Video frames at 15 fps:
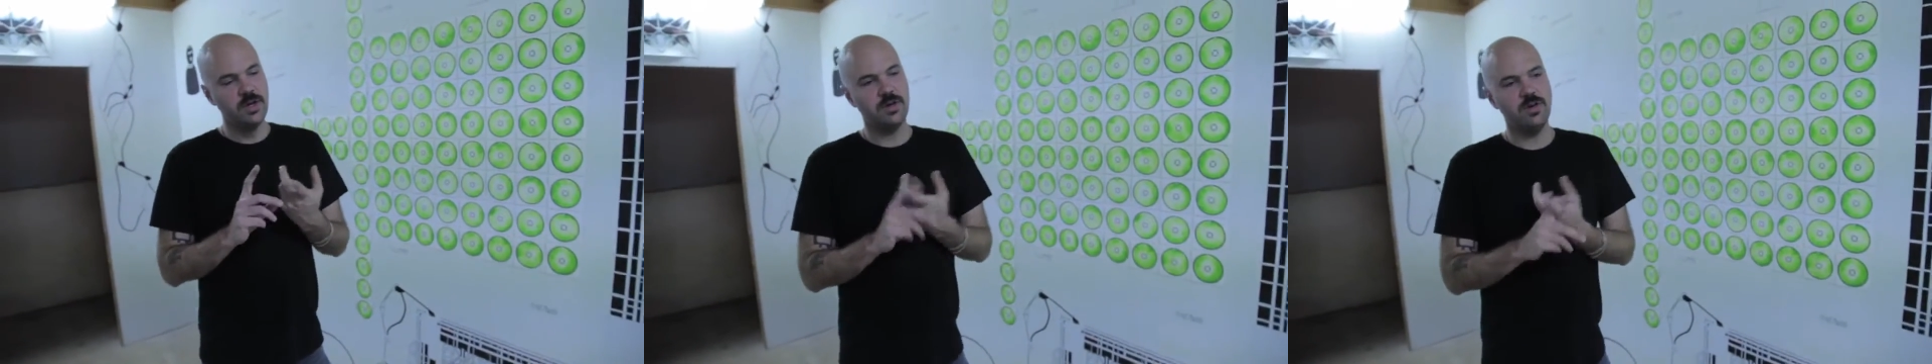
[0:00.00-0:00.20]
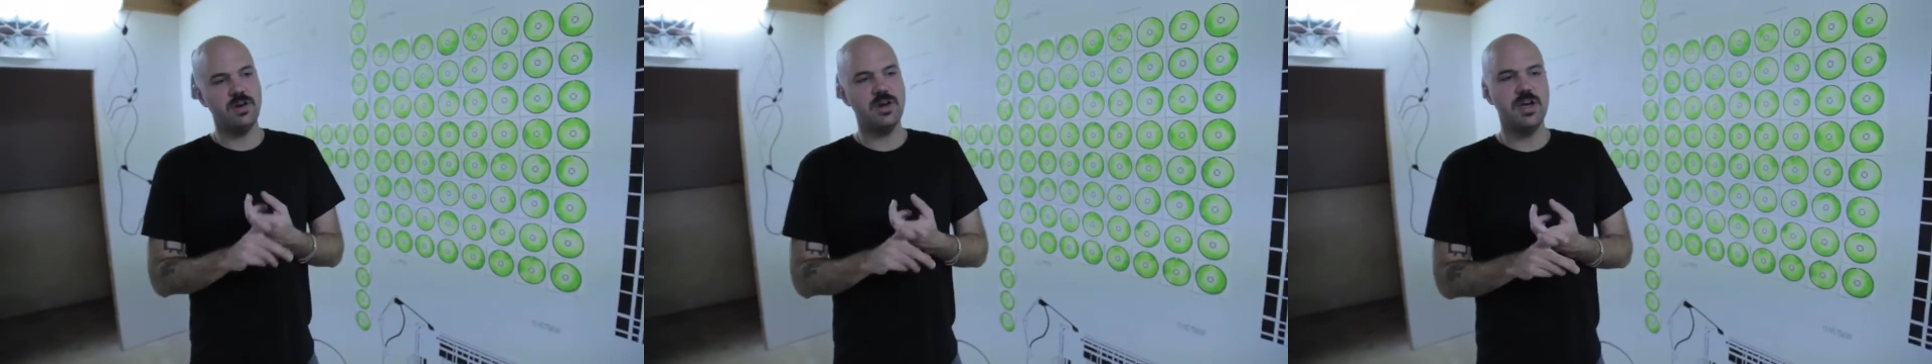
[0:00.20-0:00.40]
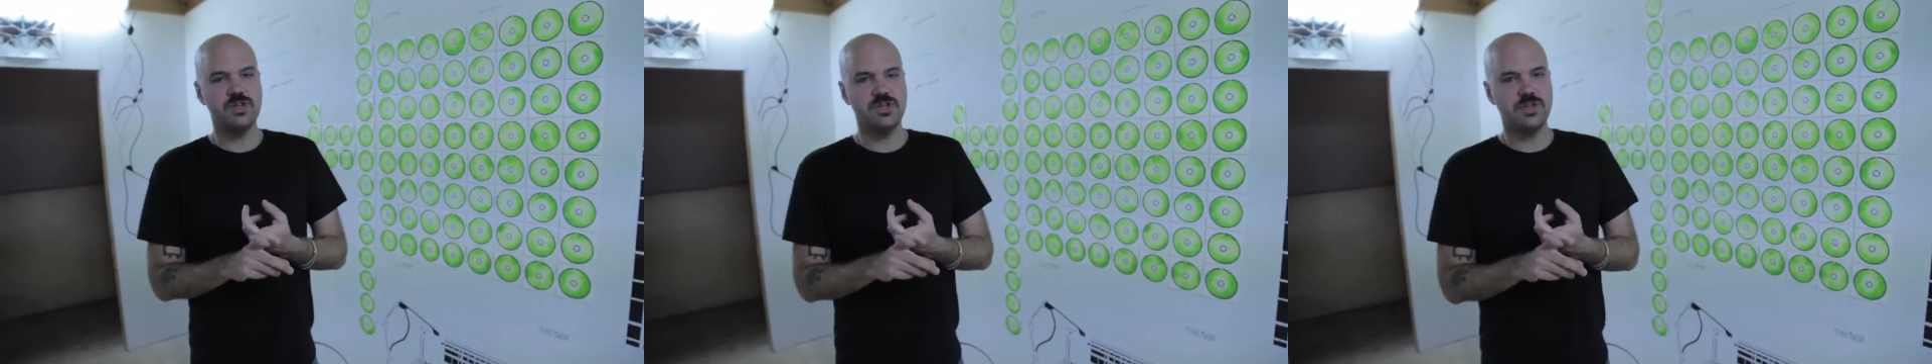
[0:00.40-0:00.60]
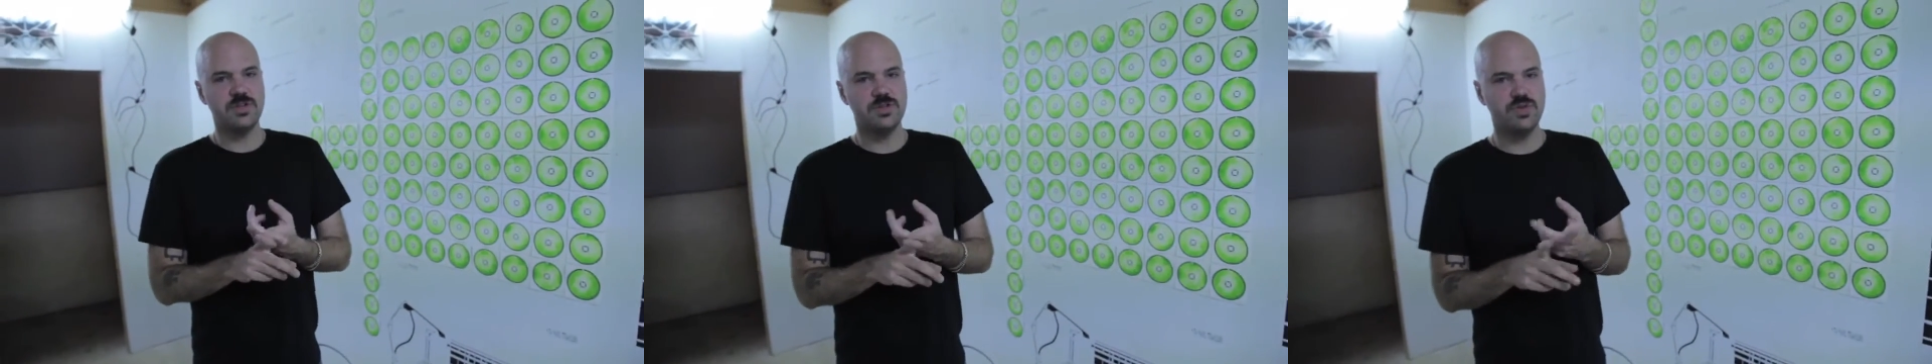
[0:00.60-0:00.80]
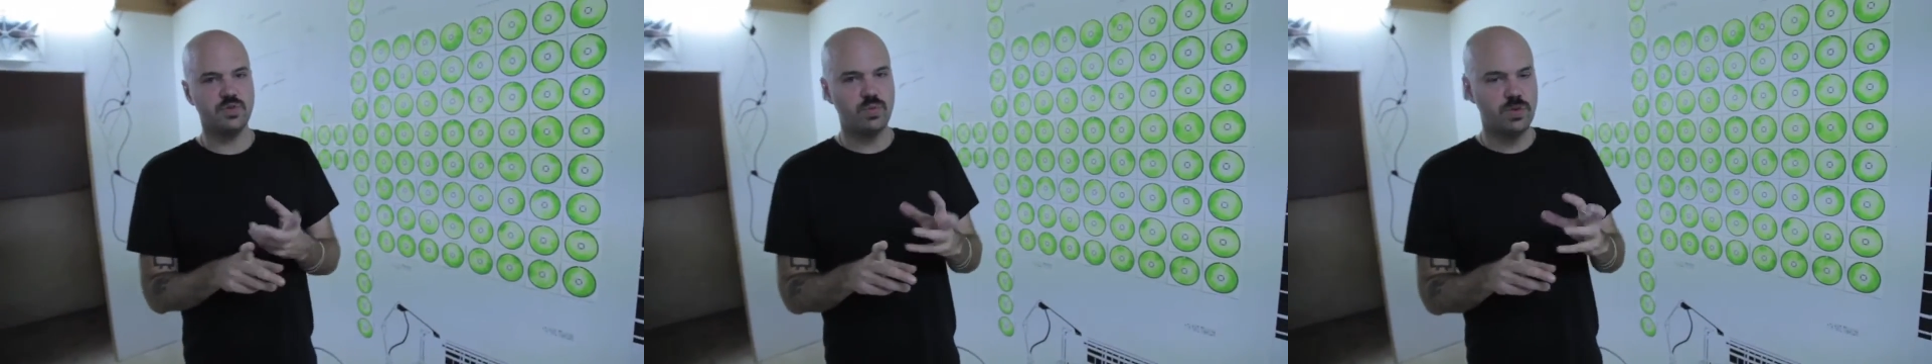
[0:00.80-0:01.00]

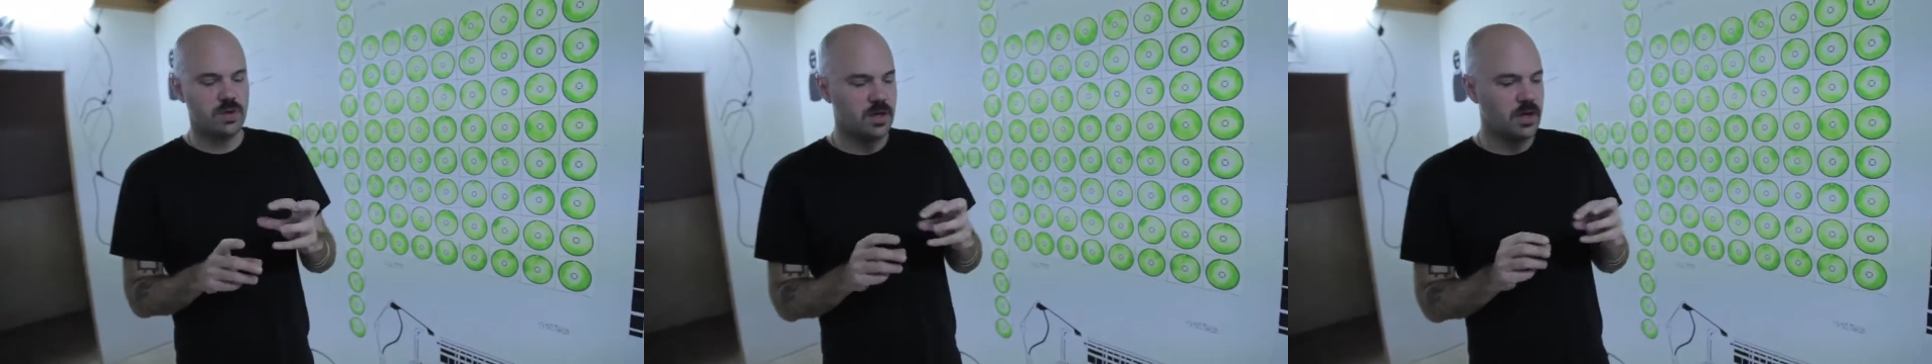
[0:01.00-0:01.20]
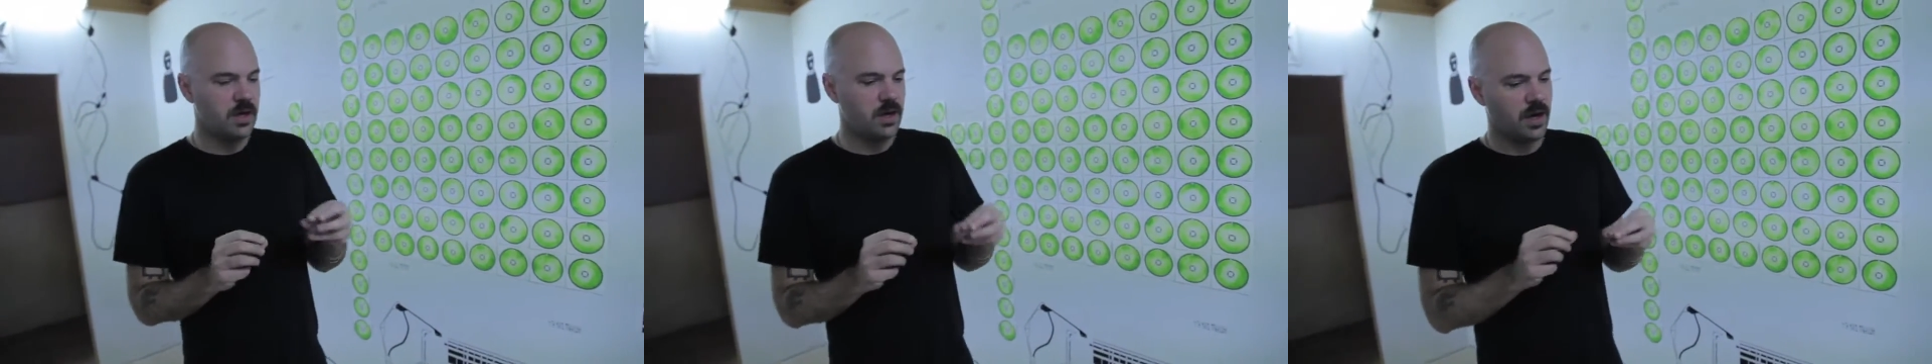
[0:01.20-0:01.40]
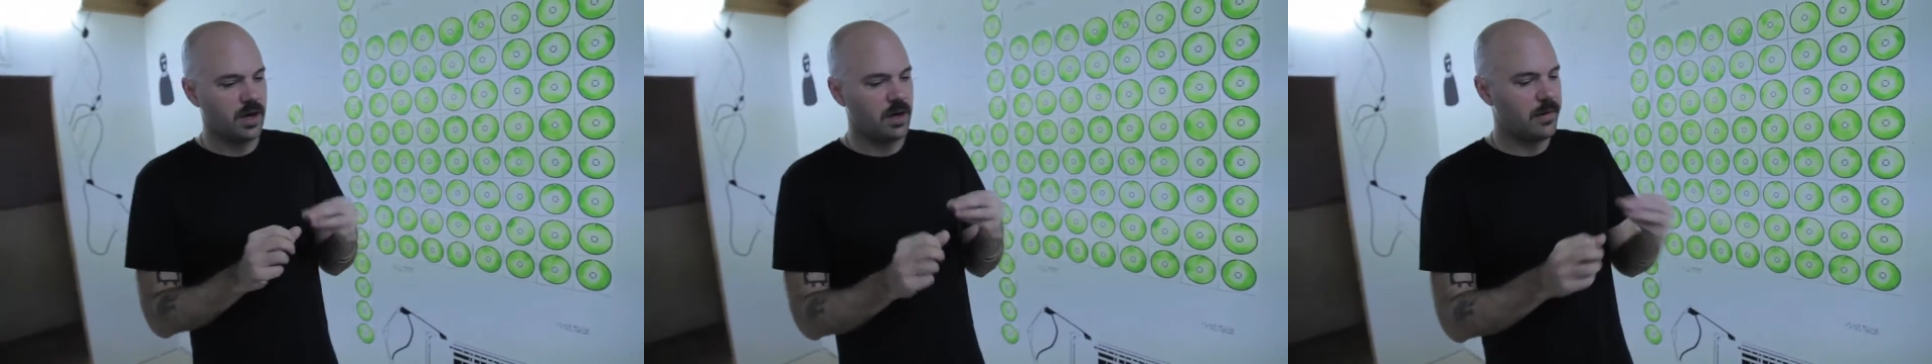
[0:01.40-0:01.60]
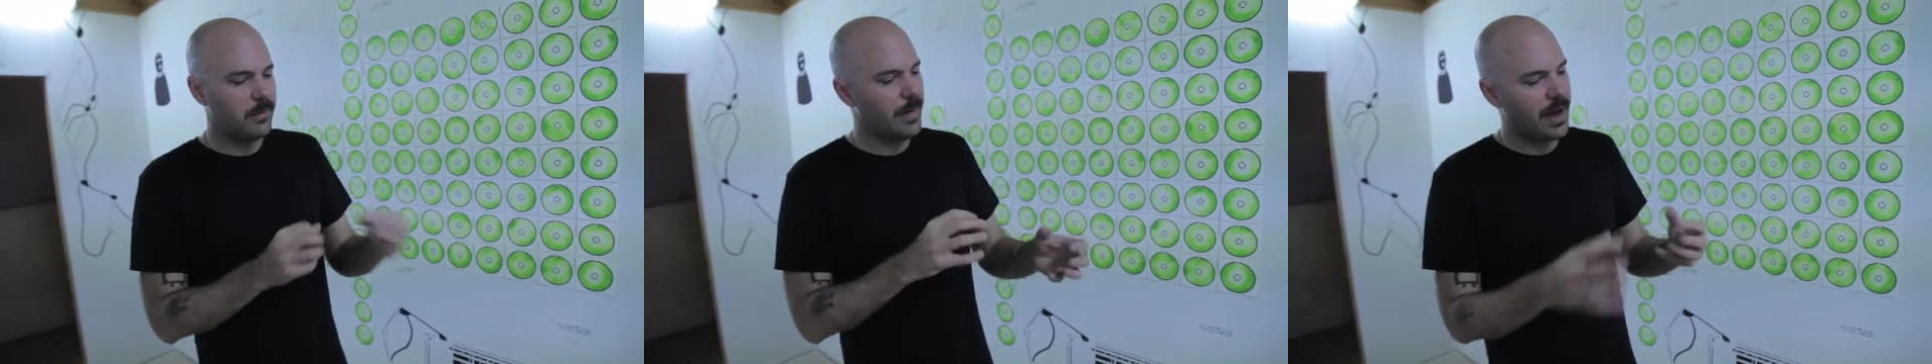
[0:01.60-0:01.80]
creationism, and